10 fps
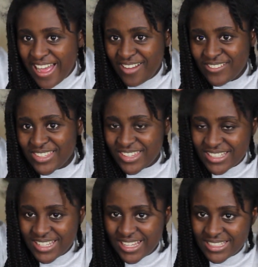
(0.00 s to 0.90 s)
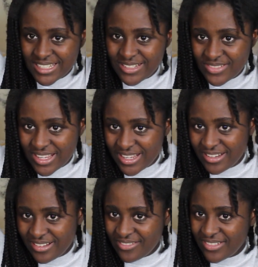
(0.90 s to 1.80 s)
I'm so excited, man.
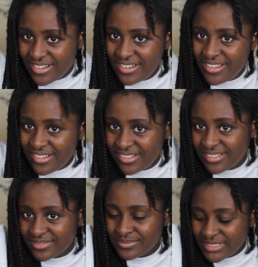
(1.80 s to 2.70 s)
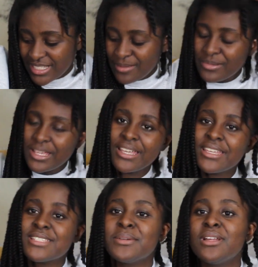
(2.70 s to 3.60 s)
You don't even know. I
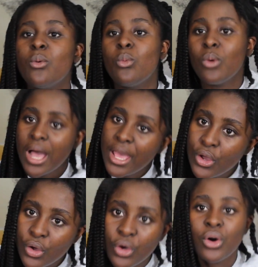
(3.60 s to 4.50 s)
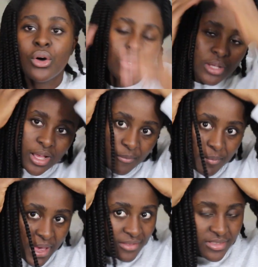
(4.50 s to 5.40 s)
beg. It's been a while.
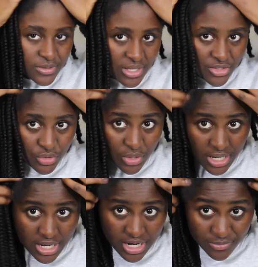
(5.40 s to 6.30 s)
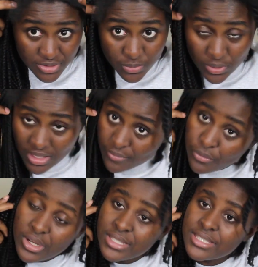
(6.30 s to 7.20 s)
I've had this natural hair. I'm just waiting
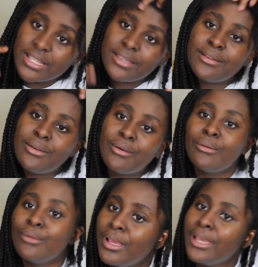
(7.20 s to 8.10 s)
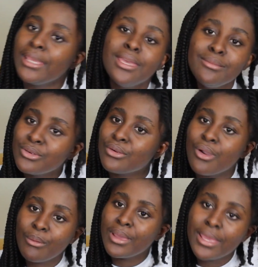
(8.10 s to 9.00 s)
for it to, you know, keep
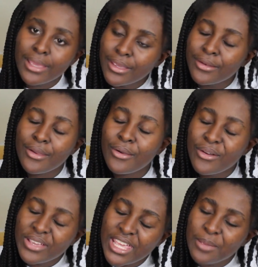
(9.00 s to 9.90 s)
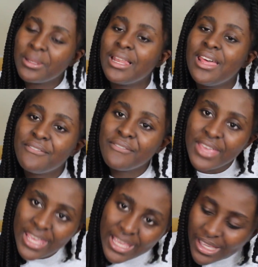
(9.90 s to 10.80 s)
growing, you know, keep
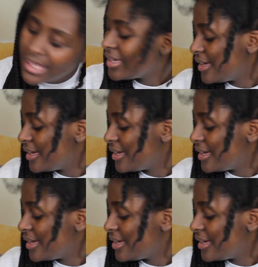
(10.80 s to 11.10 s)
living.